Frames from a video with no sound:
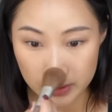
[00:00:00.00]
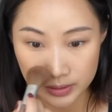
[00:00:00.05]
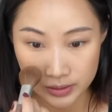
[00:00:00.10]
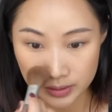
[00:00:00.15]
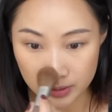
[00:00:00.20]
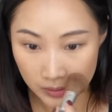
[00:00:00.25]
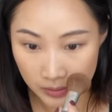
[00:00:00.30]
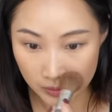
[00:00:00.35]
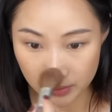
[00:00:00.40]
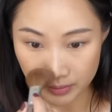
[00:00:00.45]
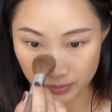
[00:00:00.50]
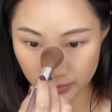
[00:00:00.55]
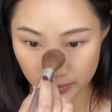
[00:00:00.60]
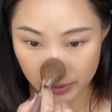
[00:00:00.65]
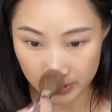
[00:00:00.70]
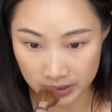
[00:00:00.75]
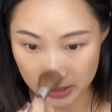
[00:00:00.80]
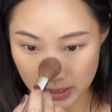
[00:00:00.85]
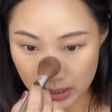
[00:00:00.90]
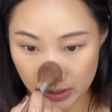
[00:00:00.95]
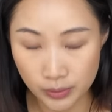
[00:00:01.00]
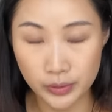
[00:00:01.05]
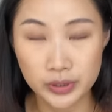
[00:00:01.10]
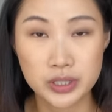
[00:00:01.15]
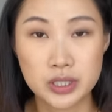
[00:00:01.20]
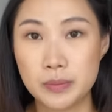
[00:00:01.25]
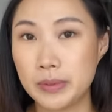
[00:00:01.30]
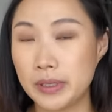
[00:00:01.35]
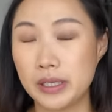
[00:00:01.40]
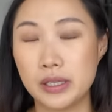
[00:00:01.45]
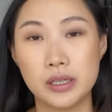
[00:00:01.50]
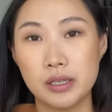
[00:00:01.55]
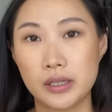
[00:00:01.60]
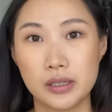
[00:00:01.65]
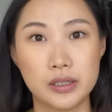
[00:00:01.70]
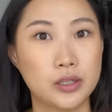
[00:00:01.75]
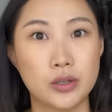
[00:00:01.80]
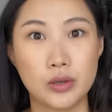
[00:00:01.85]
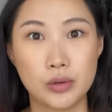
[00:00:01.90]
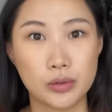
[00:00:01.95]
So it's not going to be,
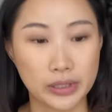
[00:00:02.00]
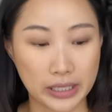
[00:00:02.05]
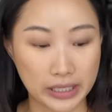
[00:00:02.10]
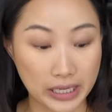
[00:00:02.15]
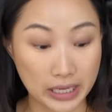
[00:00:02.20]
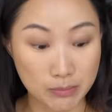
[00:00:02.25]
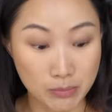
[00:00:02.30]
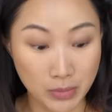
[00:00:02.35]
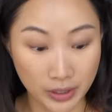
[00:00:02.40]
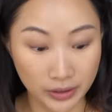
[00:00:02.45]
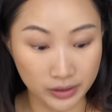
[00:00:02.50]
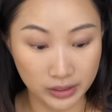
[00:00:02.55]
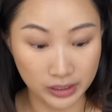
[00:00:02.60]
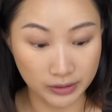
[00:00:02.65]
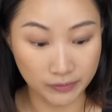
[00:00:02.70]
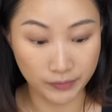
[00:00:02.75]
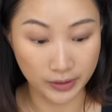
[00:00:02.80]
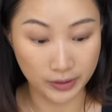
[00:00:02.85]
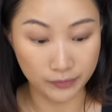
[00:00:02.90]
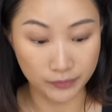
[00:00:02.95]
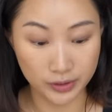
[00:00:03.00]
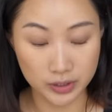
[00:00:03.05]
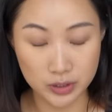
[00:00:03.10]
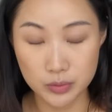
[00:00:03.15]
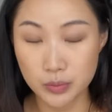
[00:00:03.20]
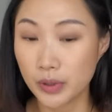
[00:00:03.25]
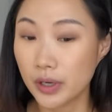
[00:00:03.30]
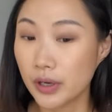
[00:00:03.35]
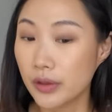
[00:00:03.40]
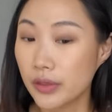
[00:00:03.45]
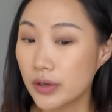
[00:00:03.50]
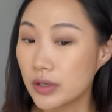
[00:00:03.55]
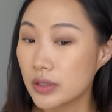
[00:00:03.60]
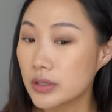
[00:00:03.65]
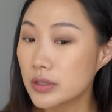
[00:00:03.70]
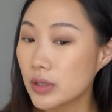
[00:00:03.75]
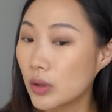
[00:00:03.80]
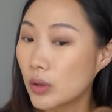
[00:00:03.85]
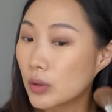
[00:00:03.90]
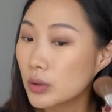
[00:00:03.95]
you know, like a monthly favorites where
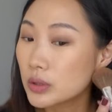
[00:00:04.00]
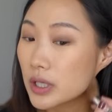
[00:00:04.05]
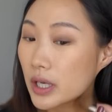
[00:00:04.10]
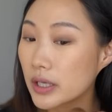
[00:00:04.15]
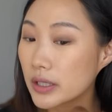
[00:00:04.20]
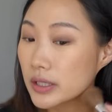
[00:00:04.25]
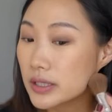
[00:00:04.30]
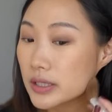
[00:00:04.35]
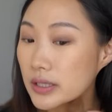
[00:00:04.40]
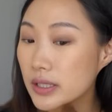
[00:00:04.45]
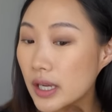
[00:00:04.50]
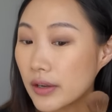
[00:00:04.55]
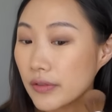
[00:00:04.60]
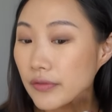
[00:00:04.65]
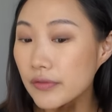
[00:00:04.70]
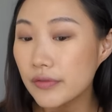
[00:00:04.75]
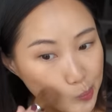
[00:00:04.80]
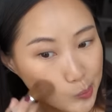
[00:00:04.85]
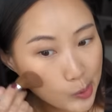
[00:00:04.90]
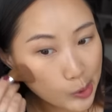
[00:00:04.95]
there's a whole ton of stuff.